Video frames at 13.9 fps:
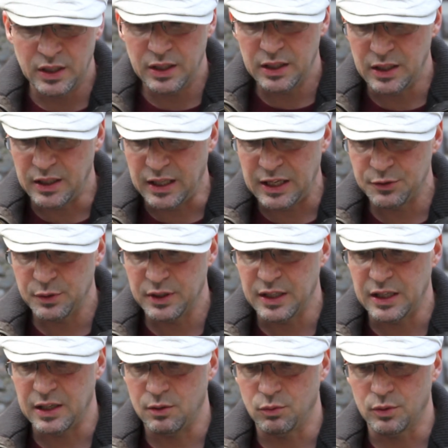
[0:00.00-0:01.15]
Andie and I
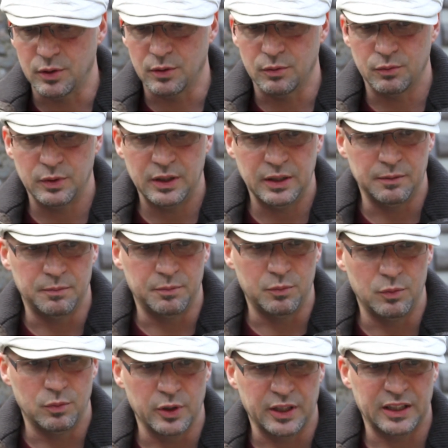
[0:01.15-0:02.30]
were
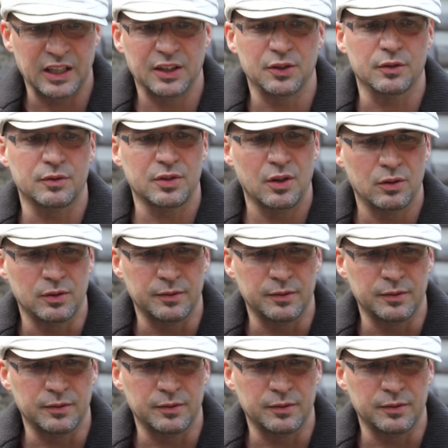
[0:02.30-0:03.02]
together total for